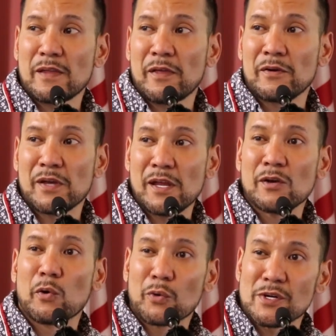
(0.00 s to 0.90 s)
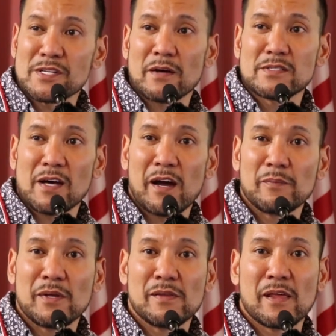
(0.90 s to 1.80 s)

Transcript: that they're getting orders out timely,